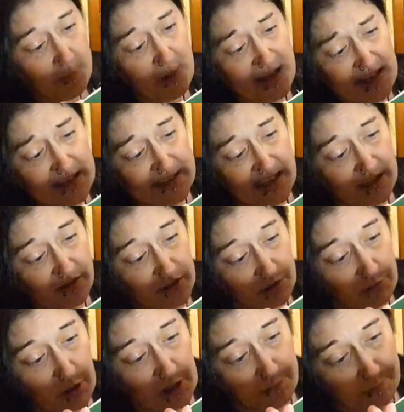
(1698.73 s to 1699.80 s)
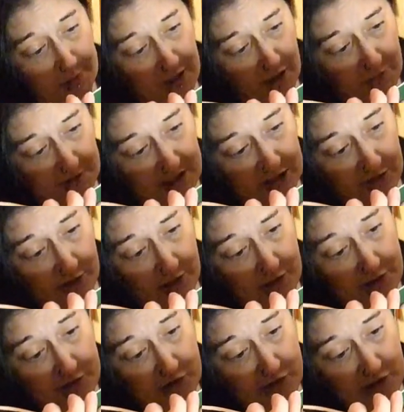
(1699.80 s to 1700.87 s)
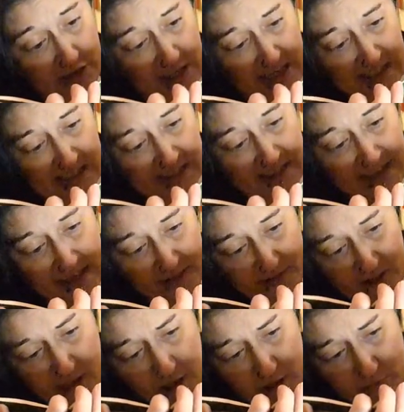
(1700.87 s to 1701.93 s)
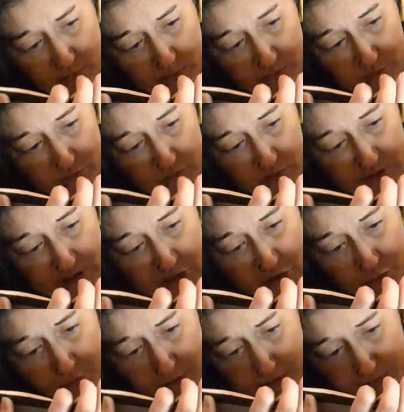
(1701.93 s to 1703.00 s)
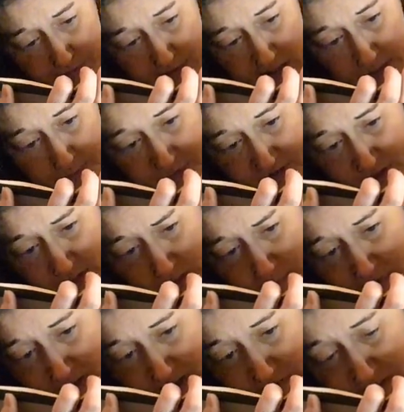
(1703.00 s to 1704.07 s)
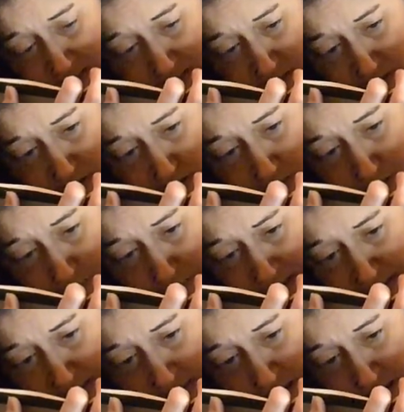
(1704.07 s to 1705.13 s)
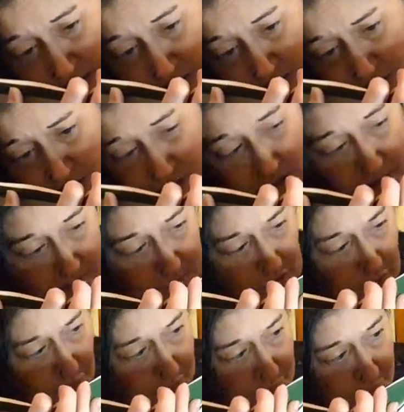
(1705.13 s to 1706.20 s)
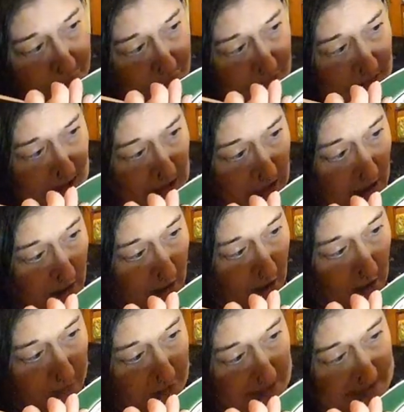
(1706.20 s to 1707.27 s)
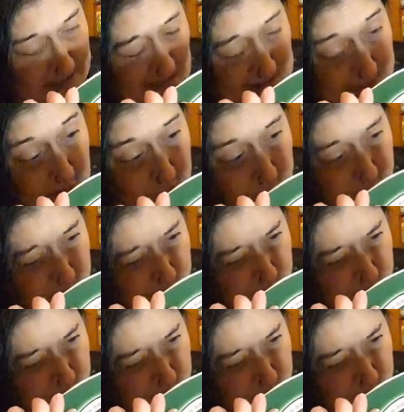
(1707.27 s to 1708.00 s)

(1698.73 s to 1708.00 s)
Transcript: Being a down-to-earth bloke, he acknowledged he had no intruder and presumed that this to be a dust cover over his ladder.